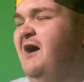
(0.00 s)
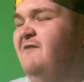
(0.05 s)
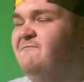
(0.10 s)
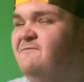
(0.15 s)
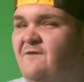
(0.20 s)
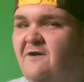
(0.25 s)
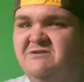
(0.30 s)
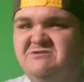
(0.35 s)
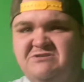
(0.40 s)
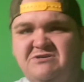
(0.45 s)
For
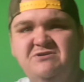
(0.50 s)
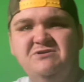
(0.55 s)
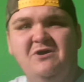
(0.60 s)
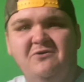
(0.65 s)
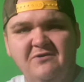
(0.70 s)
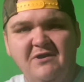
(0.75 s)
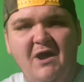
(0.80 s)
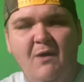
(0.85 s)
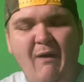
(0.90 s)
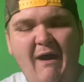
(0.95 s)
those of you who
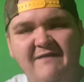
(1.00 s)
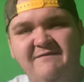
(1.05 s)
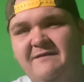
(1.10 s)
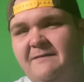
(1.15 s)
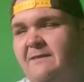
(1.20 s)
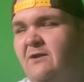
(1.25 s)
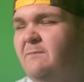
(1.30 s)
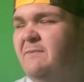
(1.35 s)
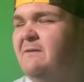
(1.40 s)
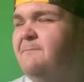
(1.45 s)
don't know, I did a
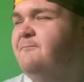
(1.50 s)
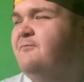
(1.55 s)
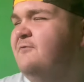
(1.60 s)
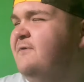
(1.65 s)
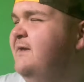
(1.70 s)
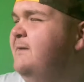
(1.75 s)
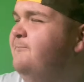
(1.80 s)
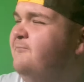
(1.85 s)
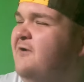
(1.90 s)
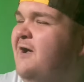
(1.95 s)
little bit of
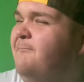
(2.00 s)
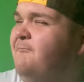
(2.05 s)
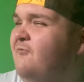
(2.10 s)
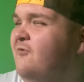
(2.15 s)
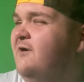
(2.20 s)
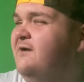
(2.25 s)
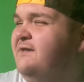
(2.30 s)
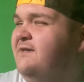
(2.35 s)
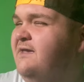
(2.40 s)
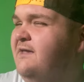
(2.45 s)
pre-prep
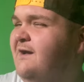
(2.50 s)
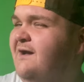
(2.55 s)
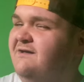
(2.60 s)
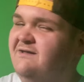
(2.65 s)
work here.